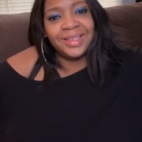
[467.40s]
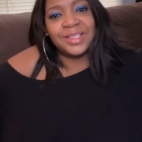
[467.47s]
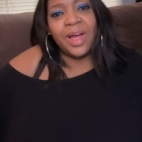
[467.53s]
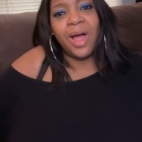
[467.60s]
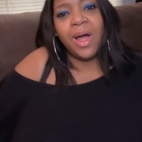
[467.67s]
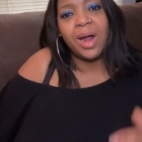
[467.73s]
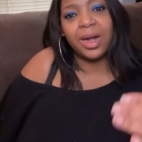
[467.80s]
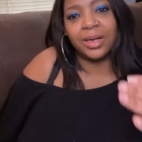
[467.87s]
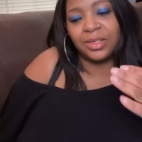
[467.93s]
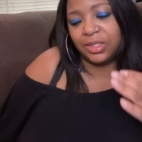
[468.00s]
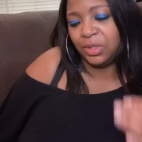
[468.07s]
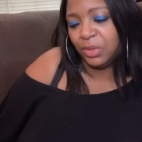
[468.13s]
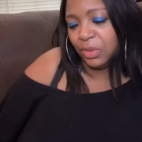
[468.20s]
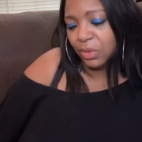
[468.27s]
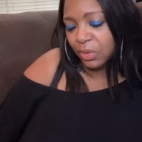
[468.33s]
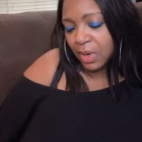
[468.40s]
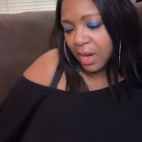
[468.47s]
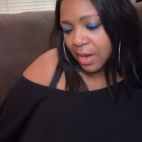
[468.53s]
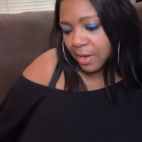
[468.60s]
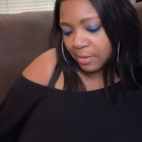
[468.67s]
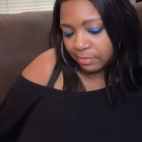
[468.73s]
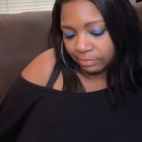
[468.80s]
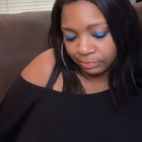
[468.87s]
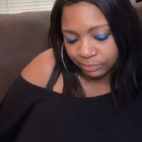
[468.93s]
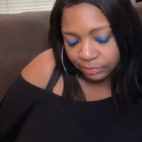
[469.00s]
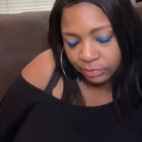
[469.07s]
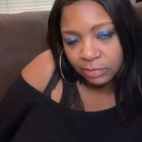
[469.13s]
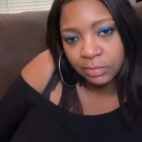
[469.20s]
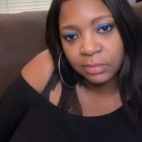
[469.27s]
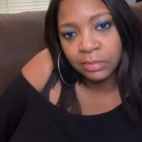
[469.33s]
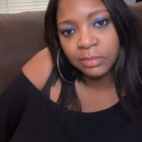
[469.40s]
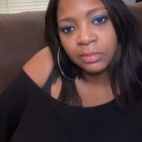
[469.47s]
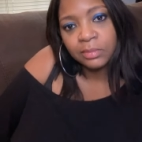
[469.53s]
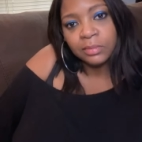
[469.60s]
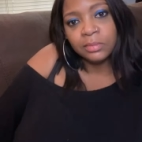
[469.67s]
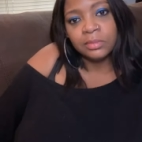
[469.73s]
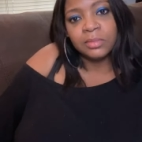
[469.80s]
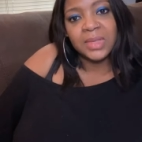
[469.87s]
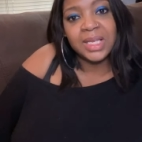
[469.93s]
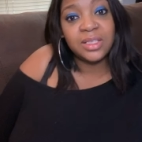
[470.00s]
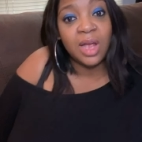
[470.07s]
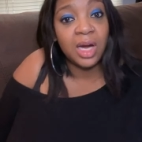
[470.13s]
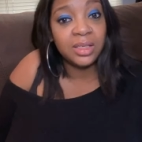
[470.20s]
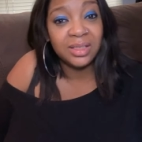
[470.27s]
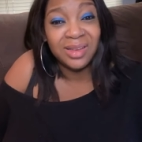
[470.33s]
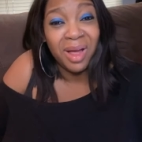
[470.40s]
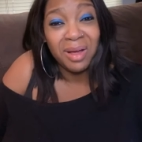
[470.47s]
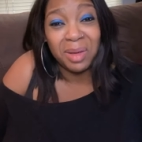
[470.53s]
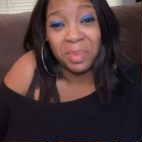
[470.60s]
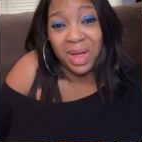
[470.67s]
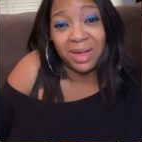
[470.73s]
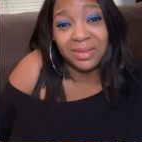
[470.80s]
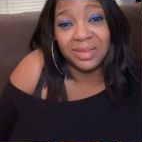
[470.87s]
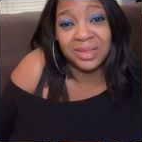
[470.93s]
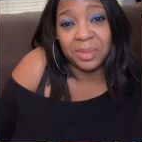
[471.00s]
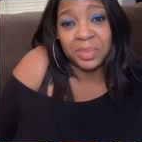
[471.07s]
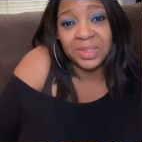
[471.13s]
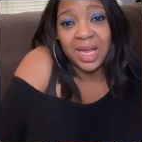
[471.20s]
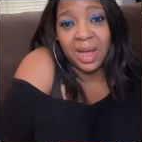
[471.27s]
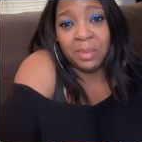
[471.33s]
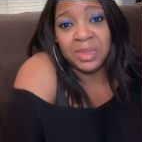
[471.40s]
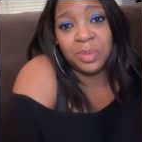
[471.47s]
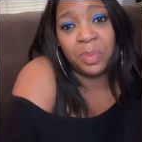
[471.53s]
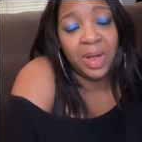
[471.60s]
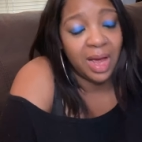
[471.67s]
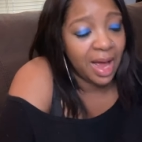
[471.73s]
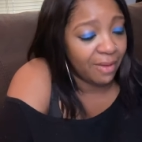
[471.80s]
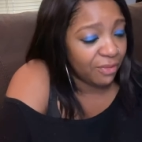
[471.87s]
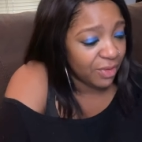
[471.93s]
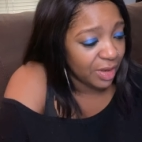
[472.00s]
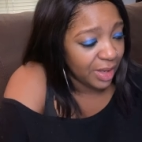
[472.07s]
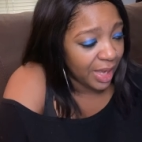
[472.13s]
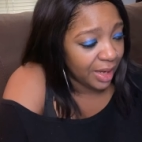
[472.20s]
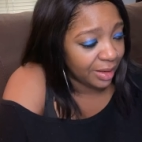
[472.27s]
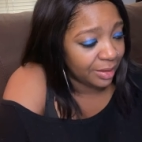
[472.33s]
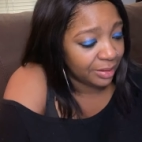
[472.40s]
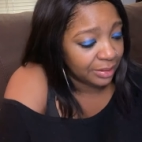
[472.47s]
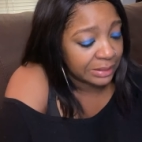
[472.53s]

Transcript: hard to, um, it's hard to talk about sometimes, but I feel like